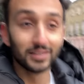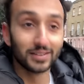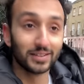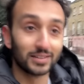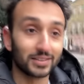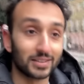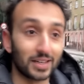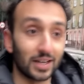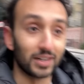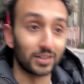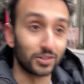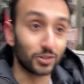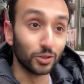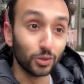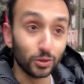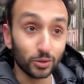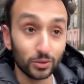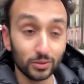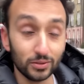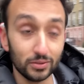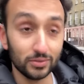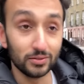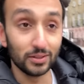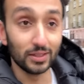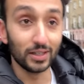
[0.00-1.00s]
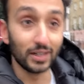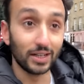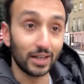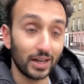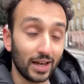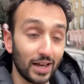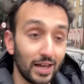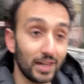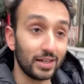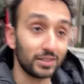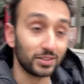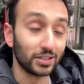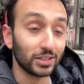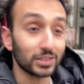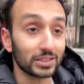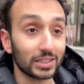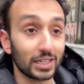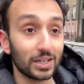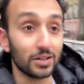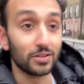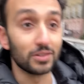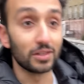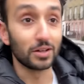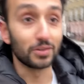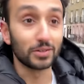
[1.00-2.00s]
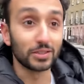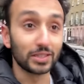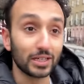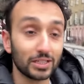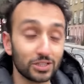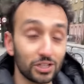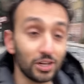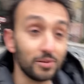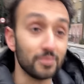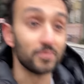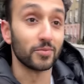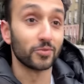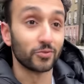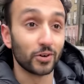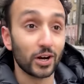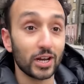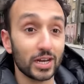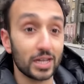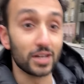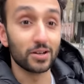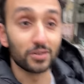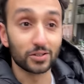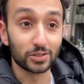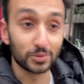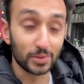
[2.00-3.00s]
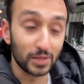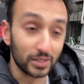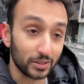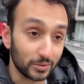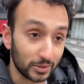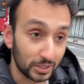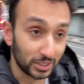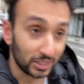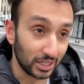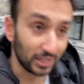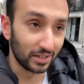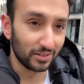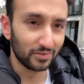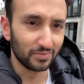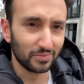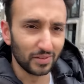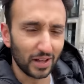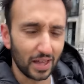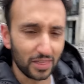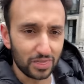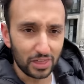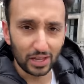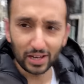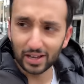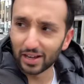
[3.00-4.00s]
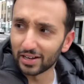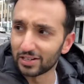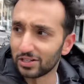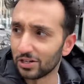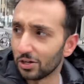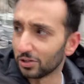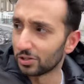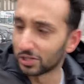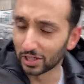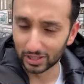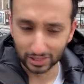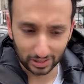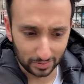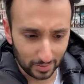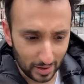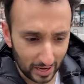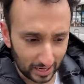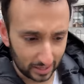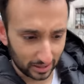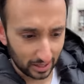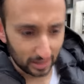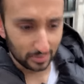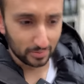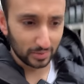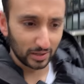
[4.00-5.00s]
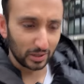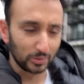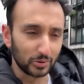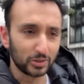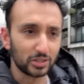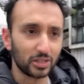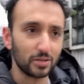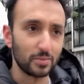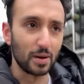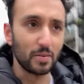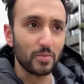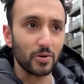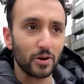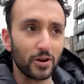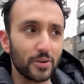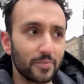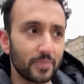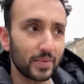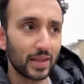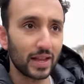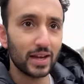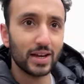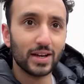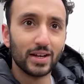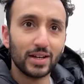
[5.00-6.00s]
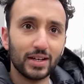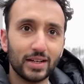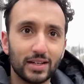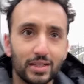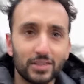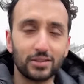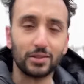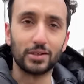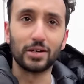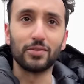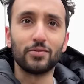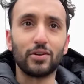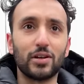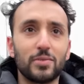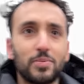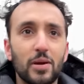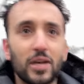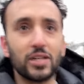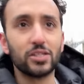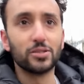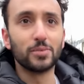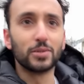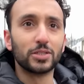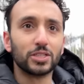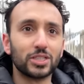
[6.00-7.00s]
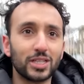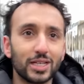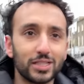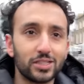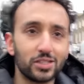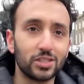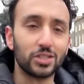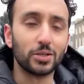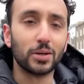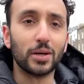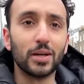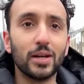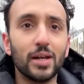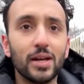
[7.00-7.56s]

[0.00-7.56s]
It's kind of cool. And turns out there is a gym right here as well, which I think I noticed back then, but I wasn't a member. So I didn't really pay too much attention to it.